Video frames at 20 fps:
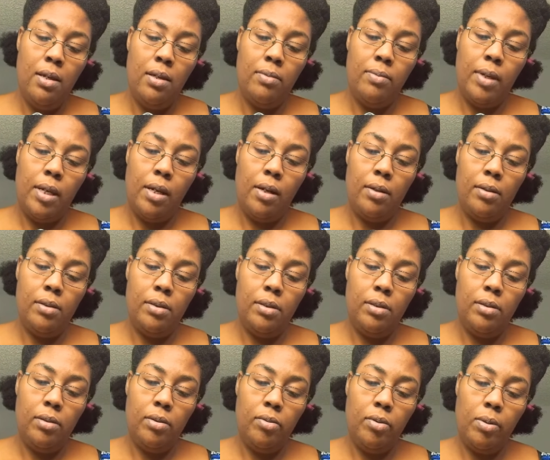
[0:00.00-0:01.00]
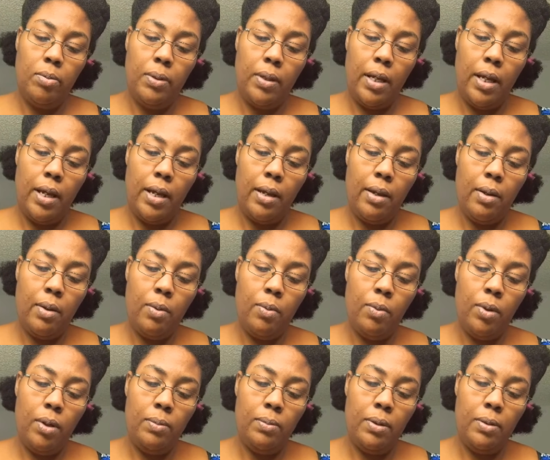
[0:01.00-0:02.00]
you may also apply
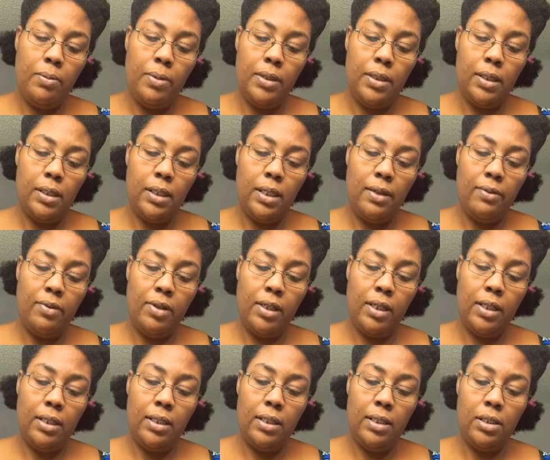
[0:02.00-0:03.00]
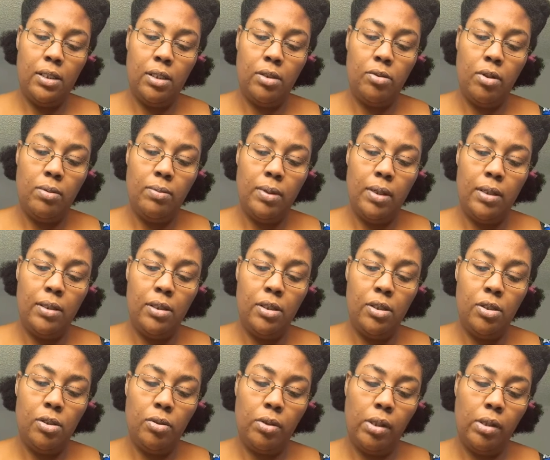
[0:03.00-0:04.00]
one pump as a leave-in conditioning treatment to
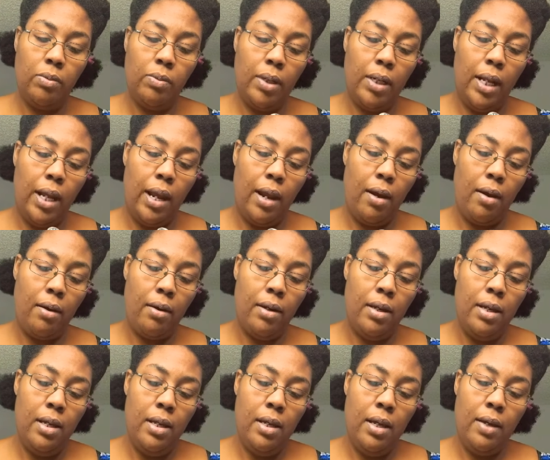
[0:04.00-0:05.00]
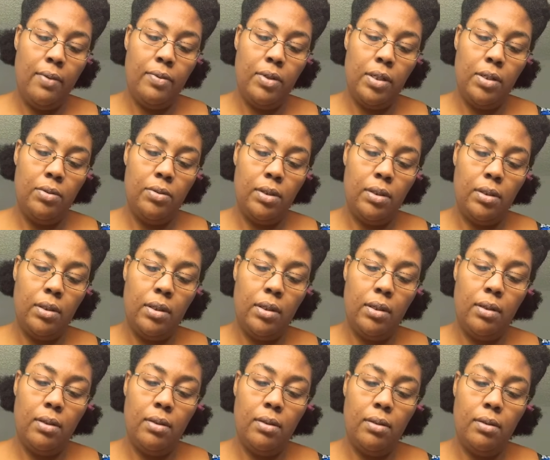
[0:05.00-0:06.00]
soaking wet hair after using
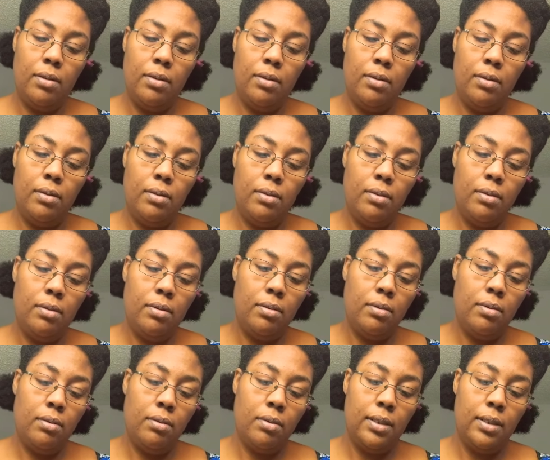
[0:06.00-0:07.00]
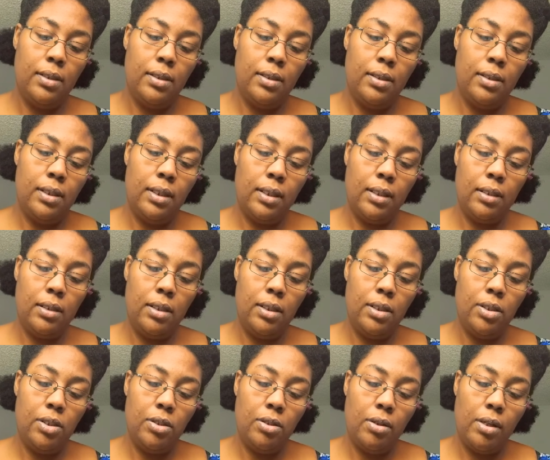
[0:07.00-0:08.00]
the cleansing
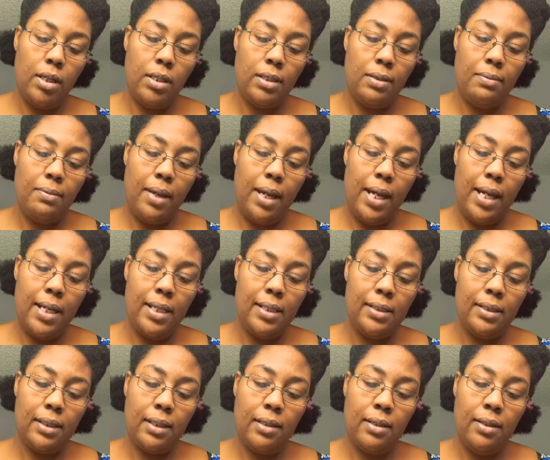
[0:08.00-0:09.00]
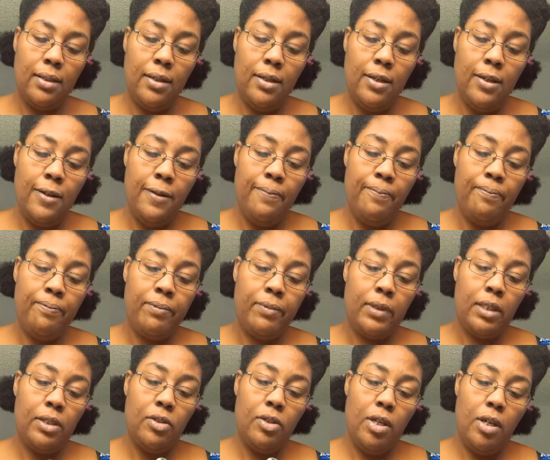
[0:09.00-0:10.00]
conditioner as a mask.
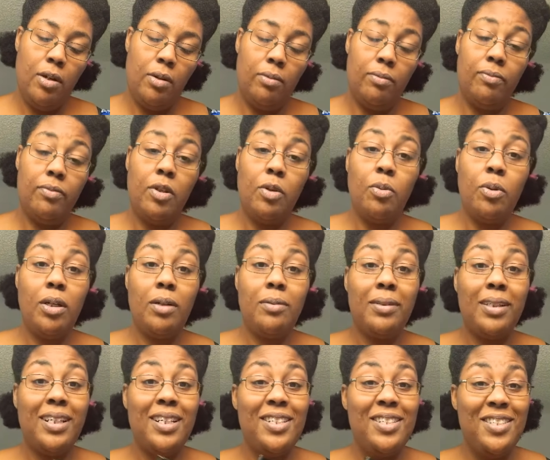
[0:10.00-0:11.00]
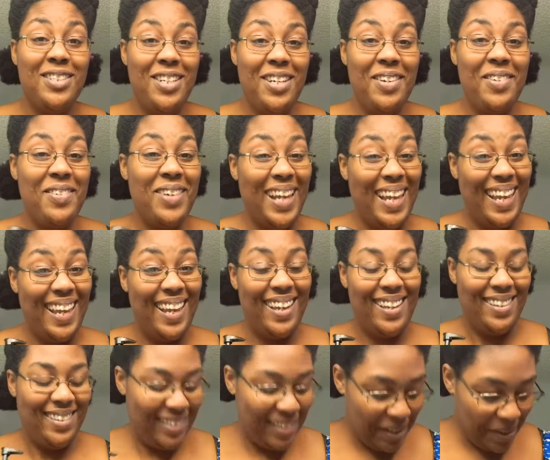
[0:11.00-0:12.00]
So, what I'm going to do
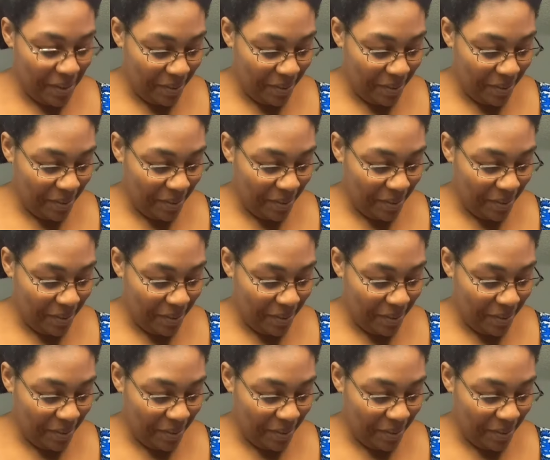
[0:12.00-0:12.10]
is,